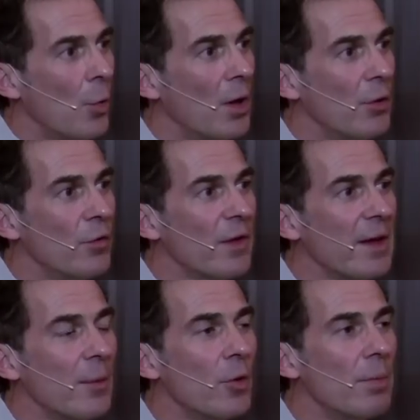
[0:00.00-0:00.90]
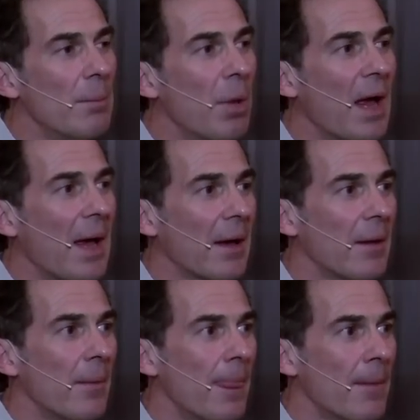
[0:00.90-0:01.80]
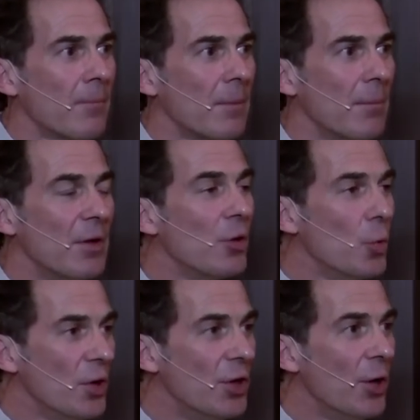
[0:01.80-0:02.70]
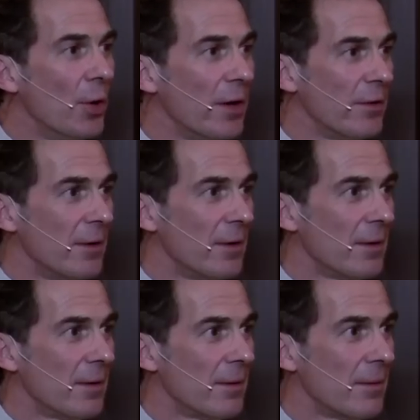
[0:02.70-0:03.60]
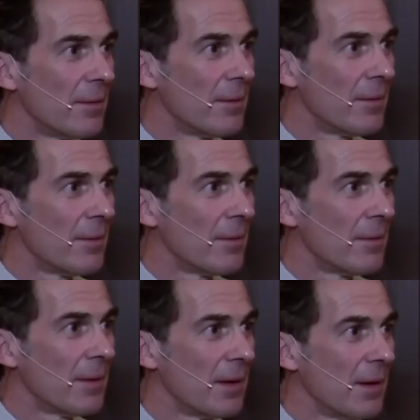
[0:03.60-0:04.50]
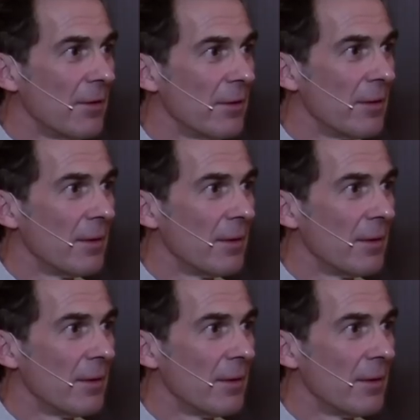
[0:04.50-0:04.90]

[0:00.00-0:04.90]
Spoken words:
Well, you say it would be black, but you would know it. Yes?